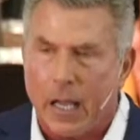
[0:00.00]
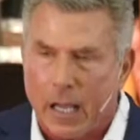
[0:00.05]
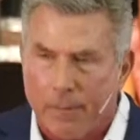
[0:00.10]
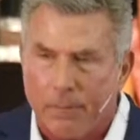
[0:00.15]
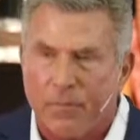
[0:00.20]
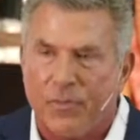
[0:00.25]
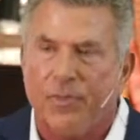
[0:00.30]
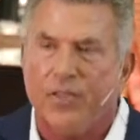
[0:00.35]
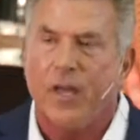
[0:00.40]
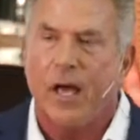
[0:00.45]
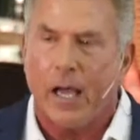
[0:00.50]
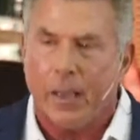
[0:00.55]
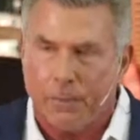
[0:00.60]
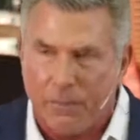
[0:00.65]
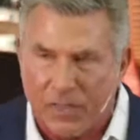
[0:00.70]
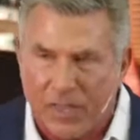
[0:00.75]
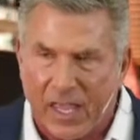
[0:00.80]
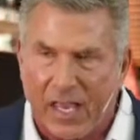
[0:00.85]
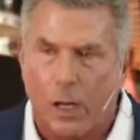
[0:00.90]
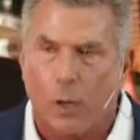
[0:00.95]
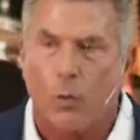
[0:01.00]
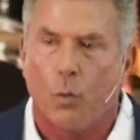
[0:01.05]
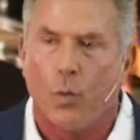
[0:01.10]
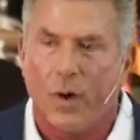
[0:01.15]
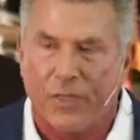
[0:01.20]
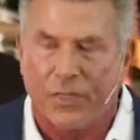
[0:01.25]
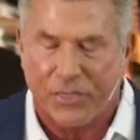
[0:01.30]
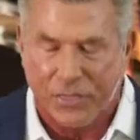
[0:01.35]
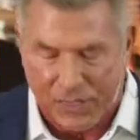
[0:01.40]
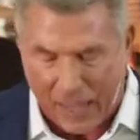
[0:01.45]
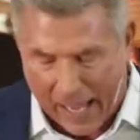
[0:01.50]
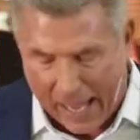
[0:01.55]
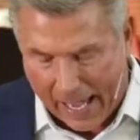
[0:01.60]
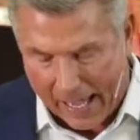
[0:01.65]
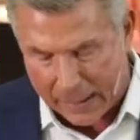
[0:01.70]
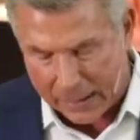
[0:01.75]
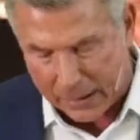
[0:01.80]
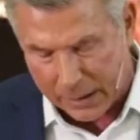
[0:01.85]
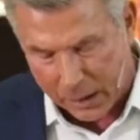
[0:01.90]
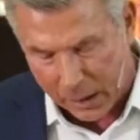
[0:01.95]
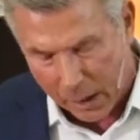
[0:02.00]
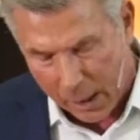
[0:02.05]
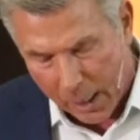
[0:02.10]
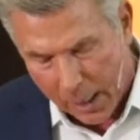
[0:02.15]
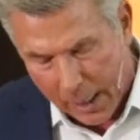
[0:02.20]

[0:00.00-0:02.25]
I'm, I'm there with that.